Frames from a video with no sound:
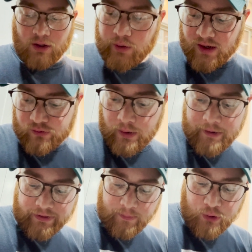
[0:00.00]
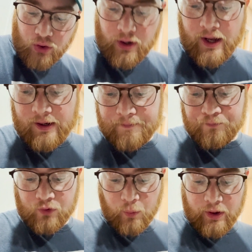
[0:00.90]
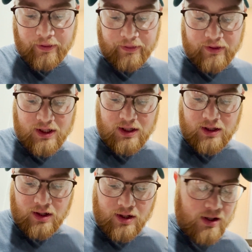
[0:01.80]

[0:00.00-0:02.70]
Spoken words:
Okay, so I made the puree with the